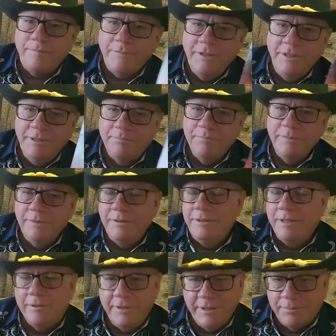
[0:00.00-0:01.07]
he's
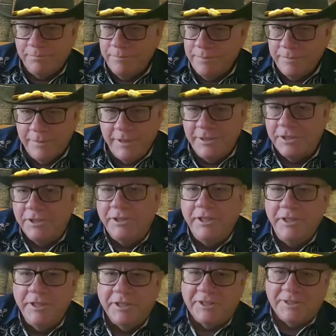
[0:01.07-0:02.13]
a
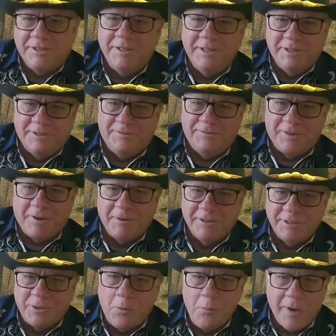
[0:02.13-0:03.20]
genius as far
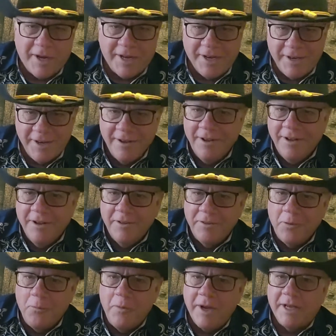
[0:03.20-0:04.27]
as the wicked
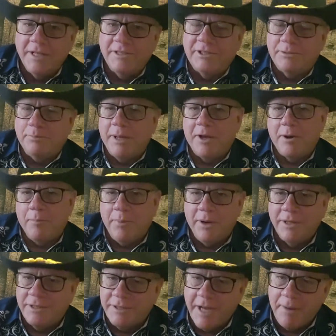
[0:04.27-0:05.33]

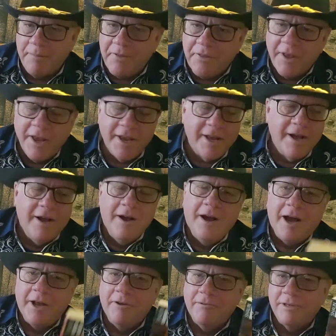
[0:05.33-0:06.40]
splatterpunk type thing.
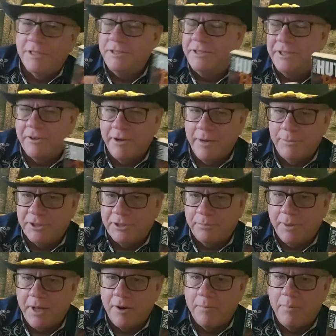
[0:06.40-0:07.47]
I don't consider him a
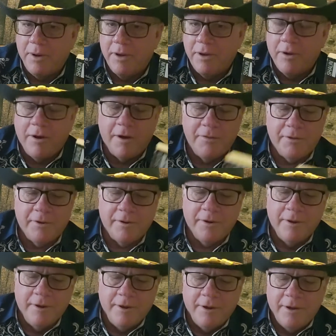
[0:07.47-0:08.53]
splatterpunk author,
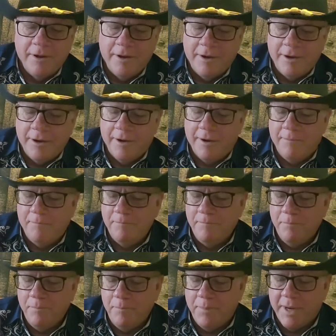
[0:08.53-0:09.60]

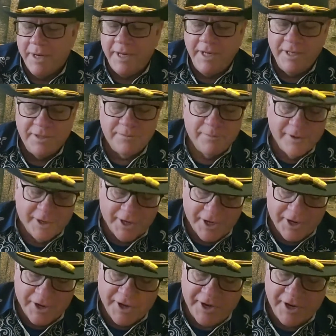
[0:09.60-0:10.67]
but he's really
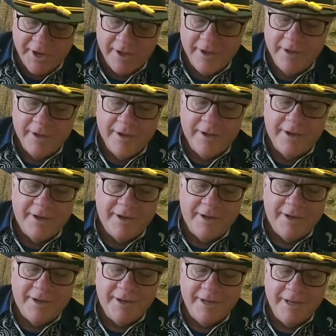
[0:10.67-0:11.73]
good.
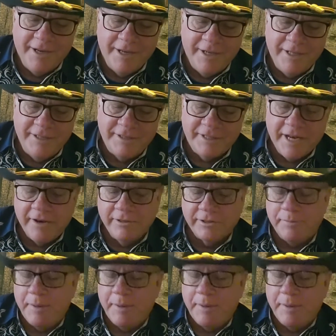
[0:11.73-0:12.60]
And he scares